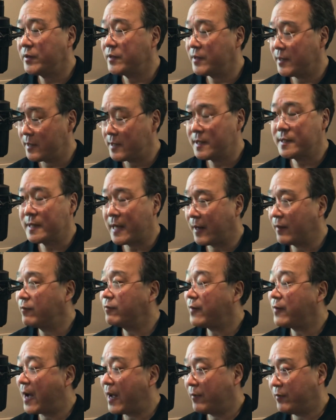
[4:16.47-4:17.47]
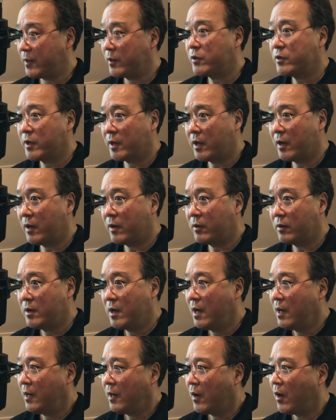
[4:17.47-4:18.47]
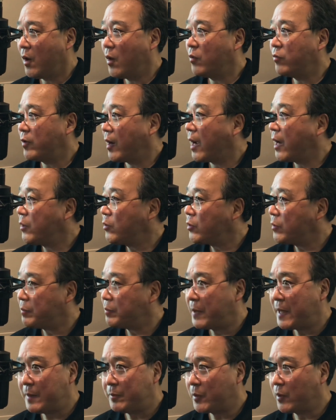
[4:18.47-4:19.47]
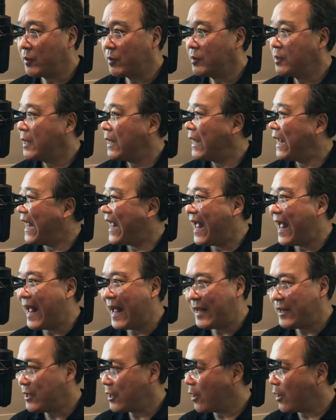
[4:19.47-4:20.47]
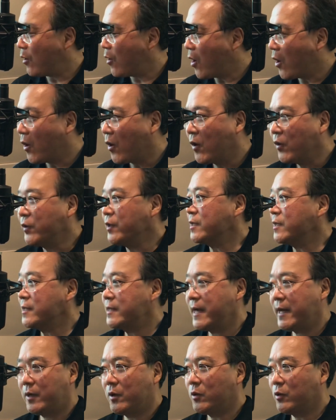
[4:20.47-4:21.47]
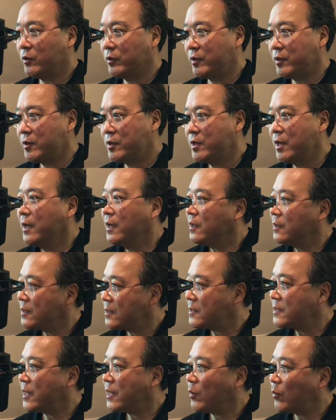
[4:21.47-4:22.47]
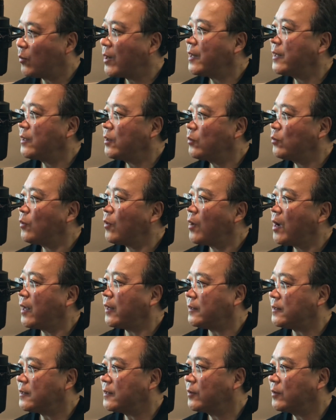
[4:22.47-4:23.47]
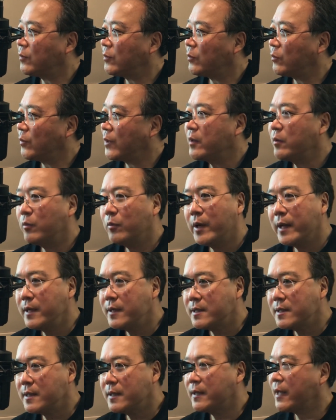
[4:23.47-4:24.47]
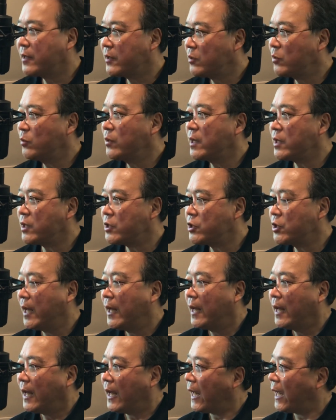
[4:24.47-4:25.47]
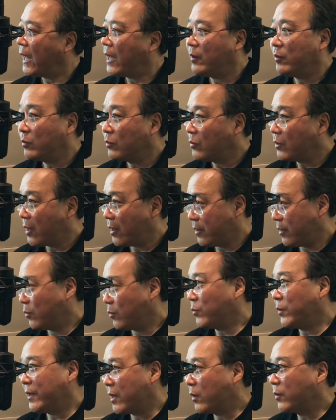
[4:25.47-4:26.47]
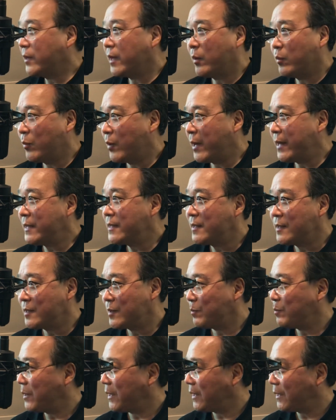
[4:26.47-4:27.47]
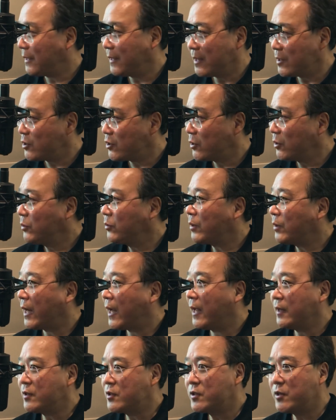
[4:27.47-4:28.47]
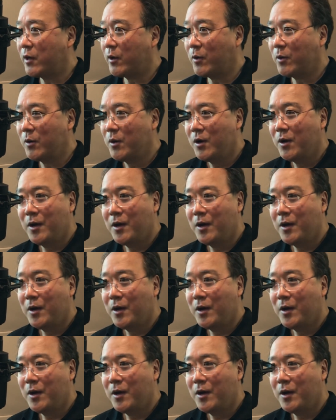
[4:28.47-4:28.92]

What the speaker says: This is like 5 years ago, over 100 people, all the stakeholders, to say, what do you want? What is it that you wish? And we know that waste is a big issue, and so